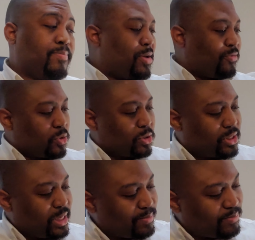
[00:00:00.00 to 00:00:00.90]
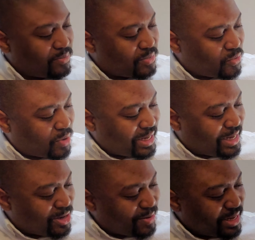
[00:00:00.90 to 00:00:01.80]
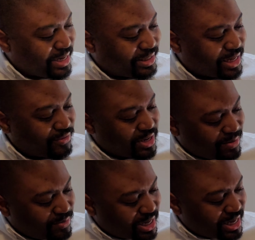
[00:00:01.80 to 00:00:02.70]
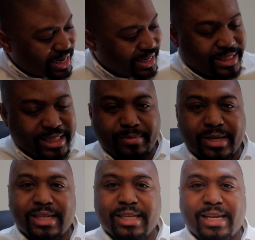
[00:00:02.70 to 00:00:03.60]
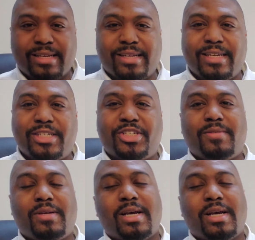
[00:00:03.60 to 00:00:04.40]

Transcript: Of course, yep, right here on my desk, I've got my Assimil Indonesian.